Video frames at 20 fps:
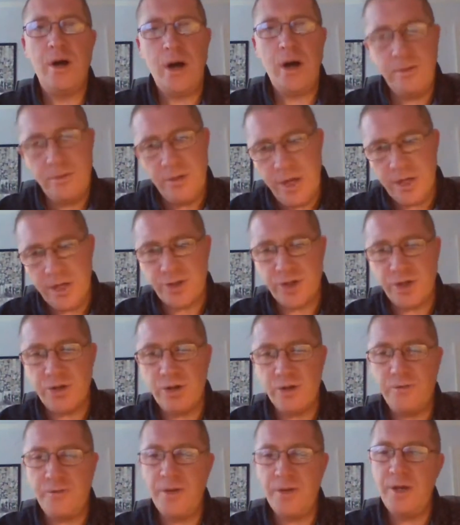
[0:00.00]
I nursed the
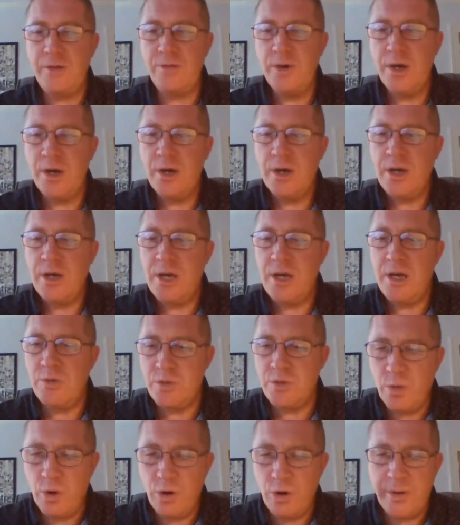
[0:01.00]
coffee. It
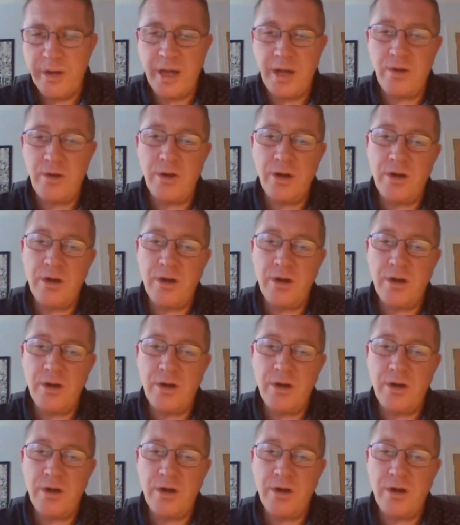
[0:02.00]
was warm in here